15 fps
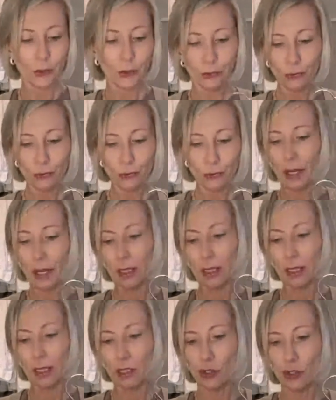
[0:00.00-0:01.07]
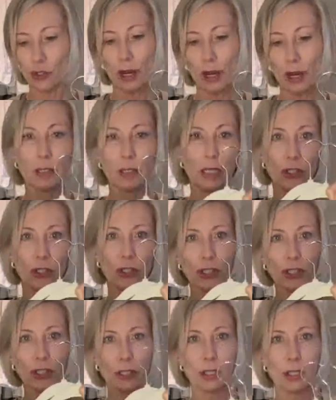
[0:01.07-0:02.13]
crew neck striped
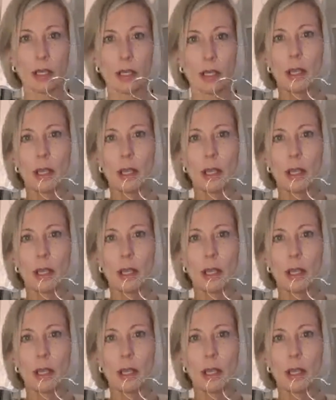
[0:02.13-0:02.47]
t-shirt.